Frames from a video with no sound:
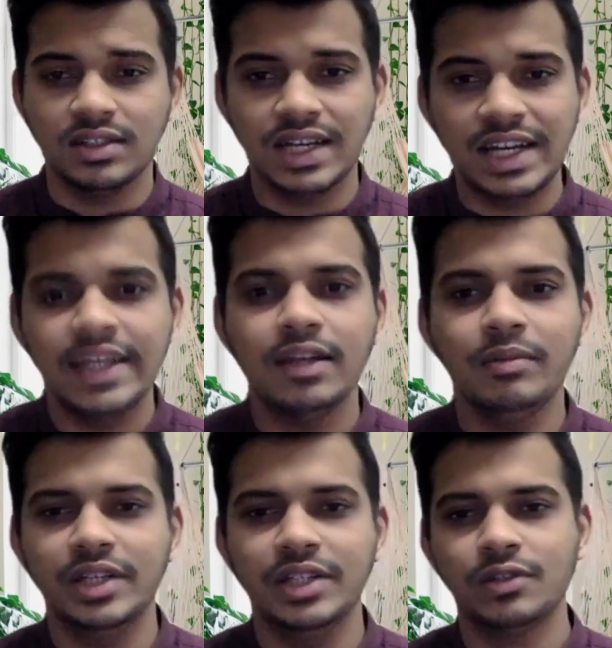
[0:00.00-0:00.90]
clinical
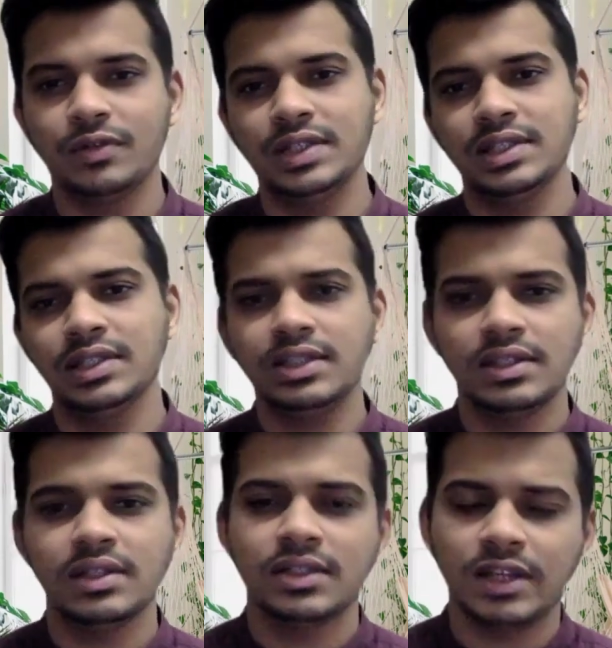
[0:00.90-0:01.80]
based
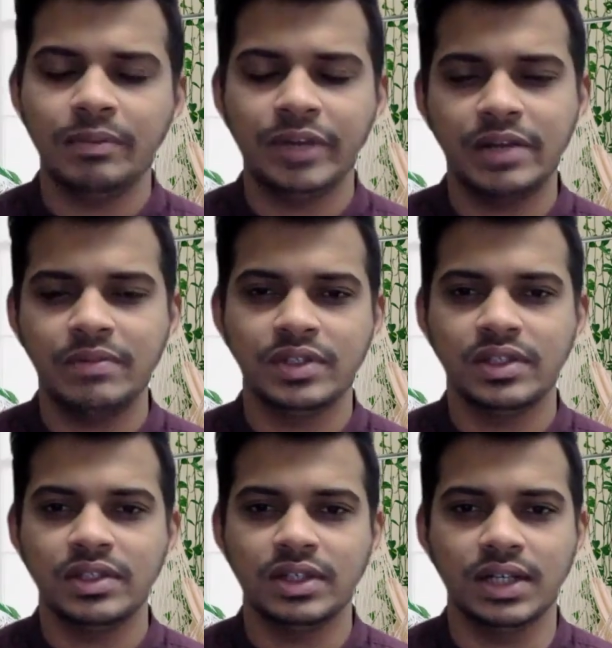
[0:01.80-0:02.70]
questions.
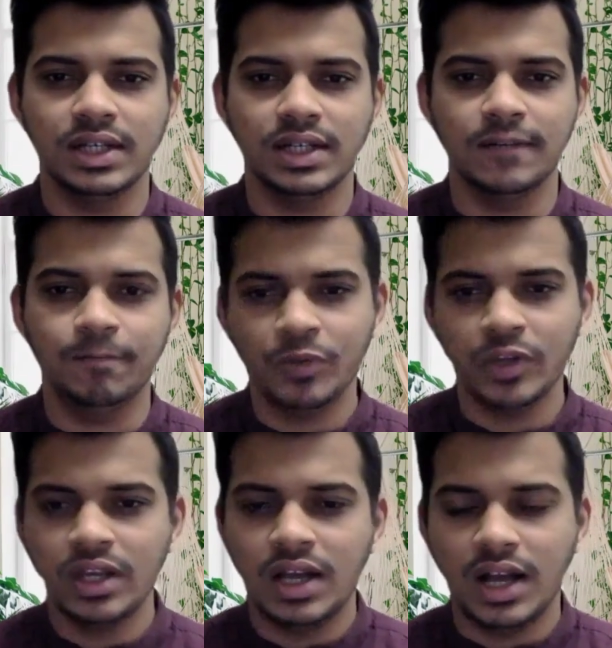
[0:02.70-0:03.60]
Sometimes
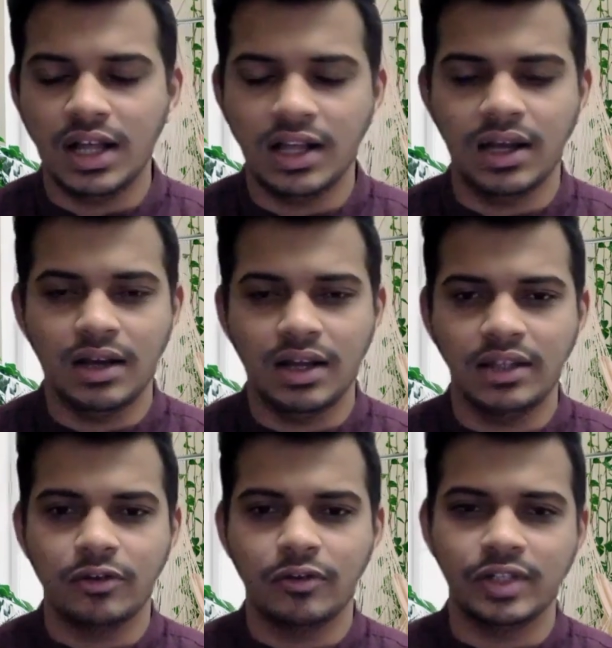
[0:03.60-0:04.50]

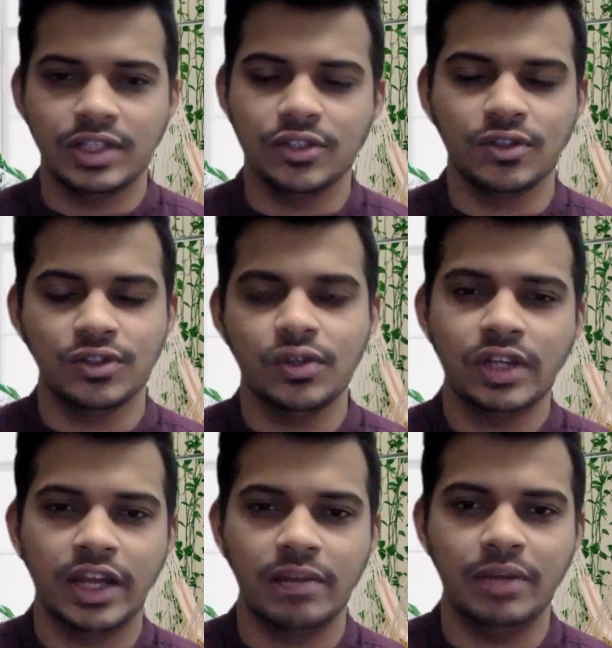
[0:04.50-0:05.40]
other questions also
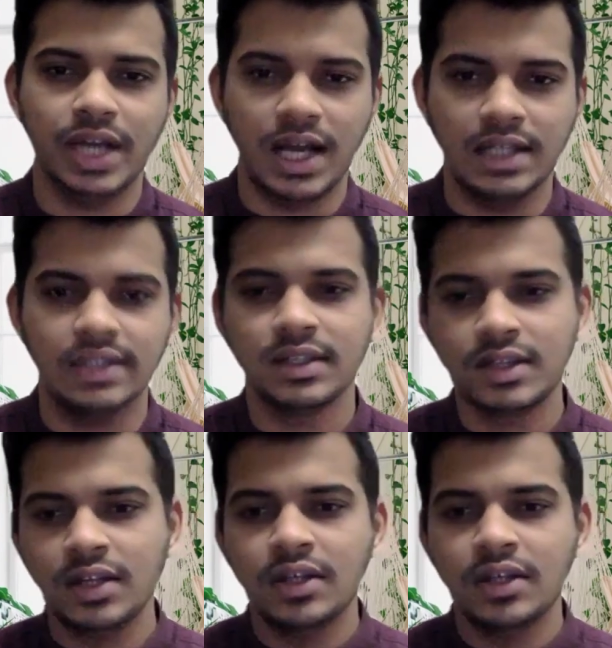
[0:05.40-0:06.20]
can be asked.